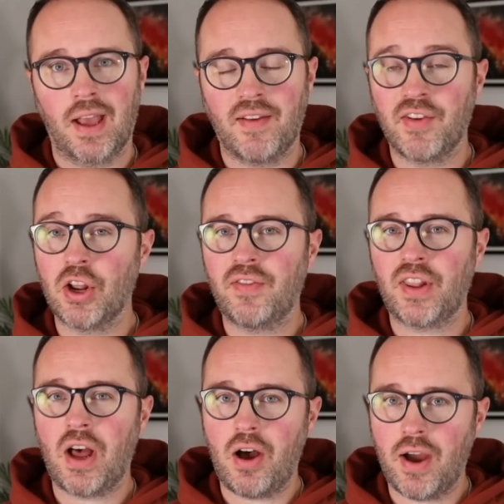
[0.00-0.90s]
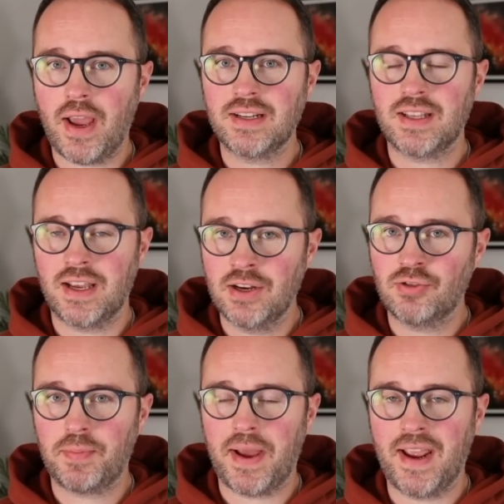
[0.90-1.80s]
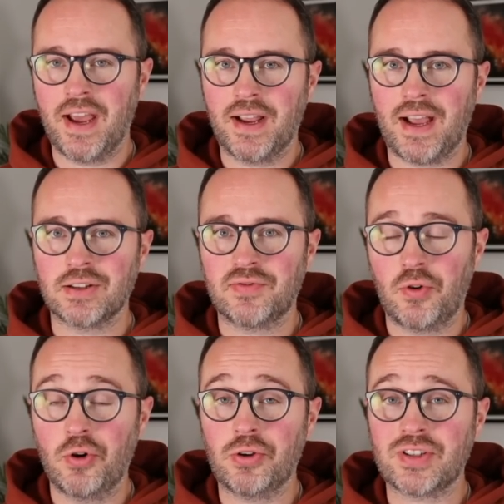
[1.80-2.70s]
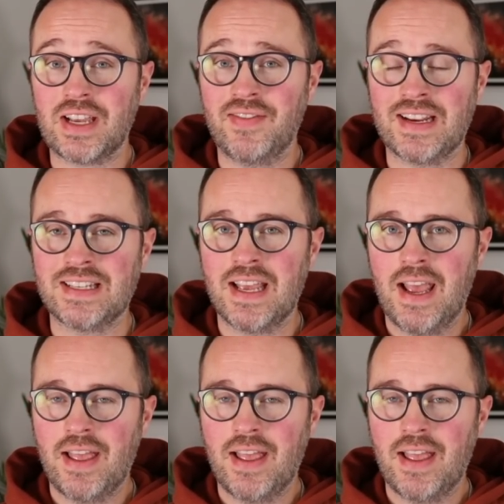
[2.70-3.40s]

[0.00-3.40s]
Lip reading: If you're looking for the highest interest paying accounts for your savings,